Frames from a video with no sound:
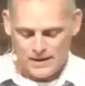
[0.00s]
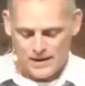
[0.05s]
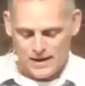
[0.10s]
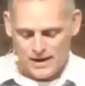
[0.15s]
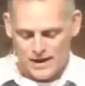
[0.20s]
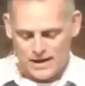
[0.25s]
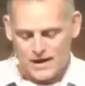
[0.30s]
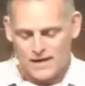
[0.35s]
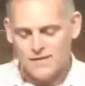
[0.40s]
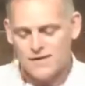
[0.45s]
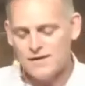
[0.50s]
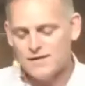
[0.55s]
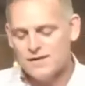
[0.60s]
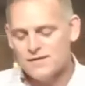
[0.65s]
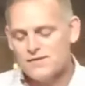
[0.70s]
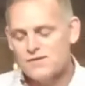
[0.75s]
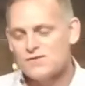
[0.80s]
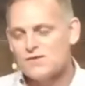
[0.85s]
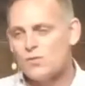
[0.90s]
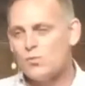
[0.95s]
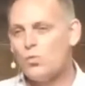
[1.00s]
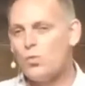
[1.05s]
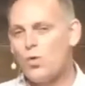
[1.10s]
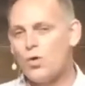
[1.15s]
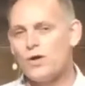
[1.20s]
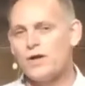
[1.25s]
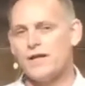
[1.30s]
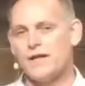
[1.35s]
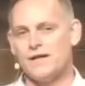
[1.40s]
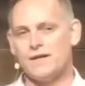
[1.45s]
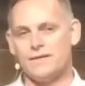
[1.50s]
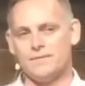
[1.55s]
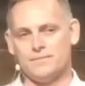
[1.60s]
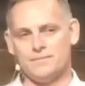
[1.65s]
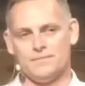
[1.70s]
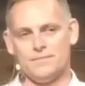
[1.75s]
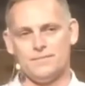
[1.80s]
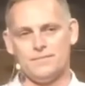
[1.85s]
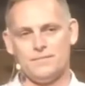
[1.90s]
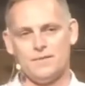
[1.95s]
And I think this is a warning.
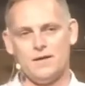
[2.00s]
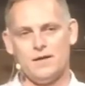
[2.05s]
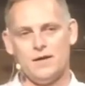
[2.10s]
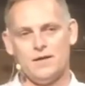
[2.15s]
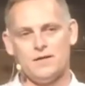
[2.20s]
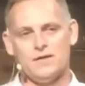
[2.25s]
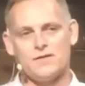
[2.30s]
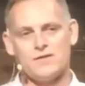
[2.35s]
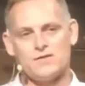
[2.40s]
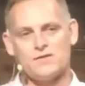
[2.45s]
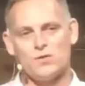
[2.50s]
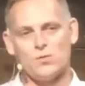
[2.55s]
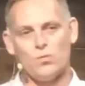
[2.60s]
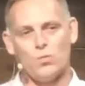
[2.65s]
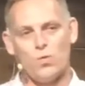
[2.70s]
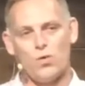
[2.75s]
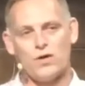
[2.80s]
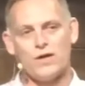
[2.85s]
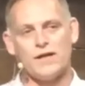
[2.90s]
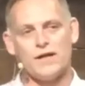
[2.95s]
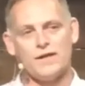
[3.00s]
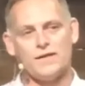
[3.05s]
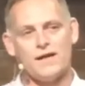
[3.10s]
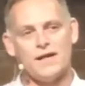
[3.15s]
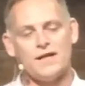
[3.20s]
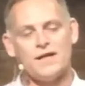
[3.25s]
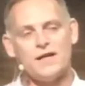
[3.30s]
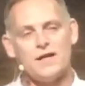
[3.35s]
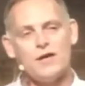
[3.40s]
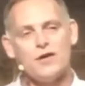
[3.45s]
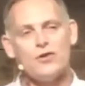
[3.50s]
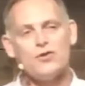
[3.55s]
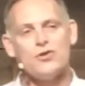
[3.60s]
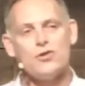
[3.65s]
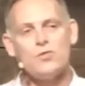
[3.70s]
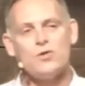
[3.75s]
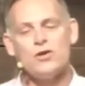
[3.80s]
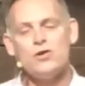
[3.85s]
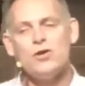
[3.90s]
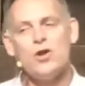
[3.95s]
This is a warning that here
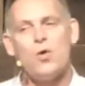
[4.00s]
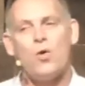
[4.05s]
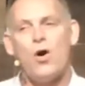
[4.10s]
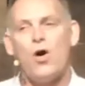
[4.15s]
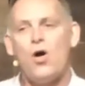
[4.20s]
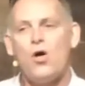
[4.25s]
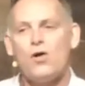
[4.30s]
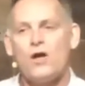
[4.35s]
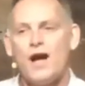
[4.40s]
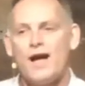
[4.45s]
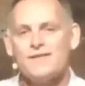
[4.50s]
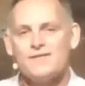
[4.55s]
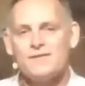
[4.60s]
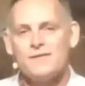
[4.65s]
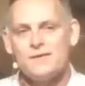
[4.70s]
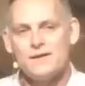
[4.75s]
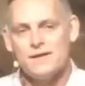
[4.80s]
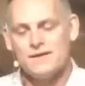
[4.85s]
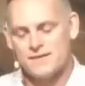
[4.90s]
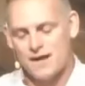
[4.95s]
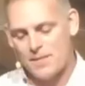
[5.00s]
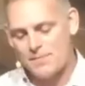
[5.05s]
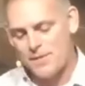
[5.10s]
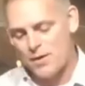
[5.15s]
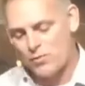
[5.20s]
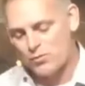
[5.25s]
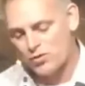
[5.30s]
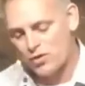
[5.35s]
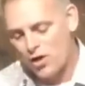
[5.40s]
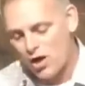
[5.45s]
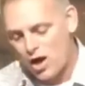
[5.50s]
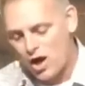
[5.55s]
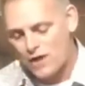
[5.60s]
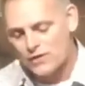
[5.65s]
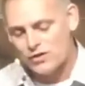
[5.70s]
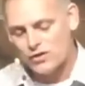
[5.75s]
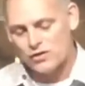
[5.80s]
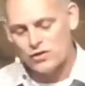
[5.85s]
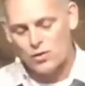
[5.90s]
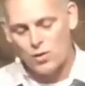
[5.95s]
you can know all kinds of things about
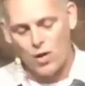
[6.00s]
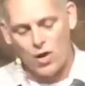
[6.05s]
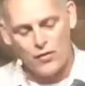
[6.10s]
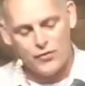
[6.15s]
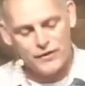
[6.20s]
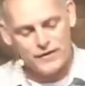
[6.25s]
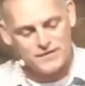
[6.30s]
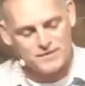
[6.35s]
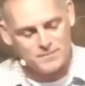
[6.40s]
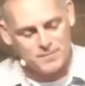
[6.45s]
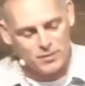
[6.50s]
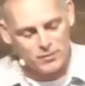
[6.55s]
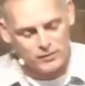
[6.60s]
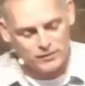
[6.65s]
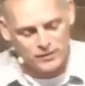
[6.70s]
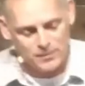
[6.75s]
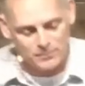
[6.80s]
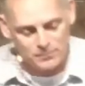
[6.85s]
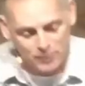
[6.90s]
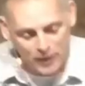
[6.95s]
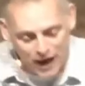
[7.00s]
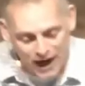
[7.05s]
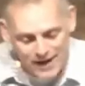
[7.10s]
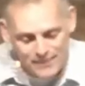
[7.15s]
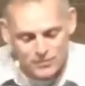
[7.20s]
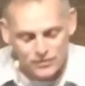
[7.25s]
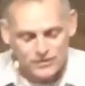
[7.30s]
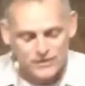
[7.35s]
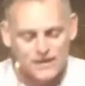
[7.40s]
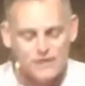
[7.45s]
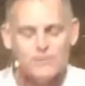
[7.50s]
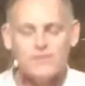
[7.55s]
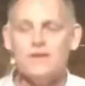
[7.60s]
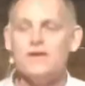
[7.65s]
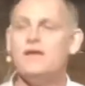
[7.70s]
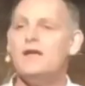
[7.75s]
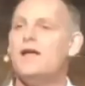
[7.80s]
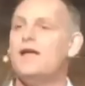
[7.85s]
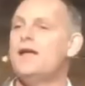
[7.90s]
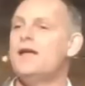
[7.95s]
God, you can know all things about the Bible
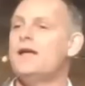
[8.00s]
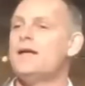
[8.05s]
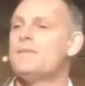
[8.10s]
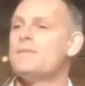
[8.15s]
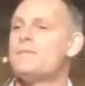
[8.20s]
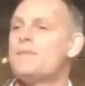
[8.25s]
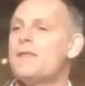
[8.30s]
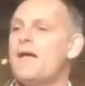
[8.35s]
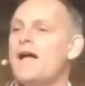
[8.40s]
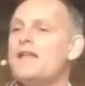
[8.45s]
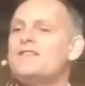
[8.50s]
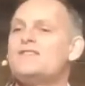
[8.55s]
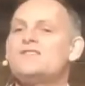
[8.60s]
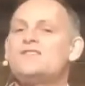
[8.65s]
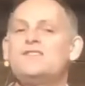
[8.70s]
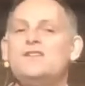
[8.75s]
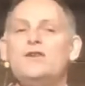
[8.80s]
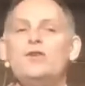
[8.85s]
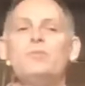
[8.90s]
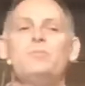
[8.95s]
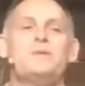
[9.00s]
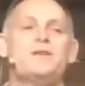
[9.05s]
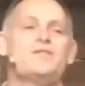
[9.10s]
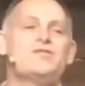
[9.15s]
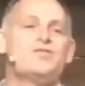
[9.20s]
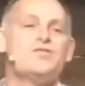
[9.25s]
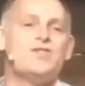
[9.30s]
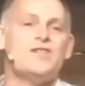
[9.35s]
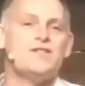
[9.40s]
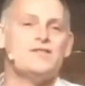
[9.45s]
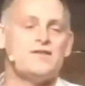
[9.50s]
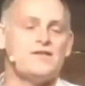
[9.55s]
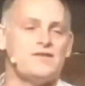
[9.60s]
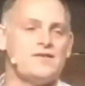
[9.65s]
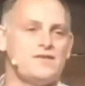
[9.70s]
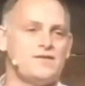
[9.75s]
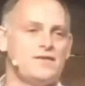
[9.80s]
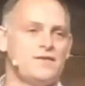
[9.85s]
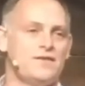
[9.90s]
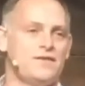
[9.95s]
even, and still miss Jesus.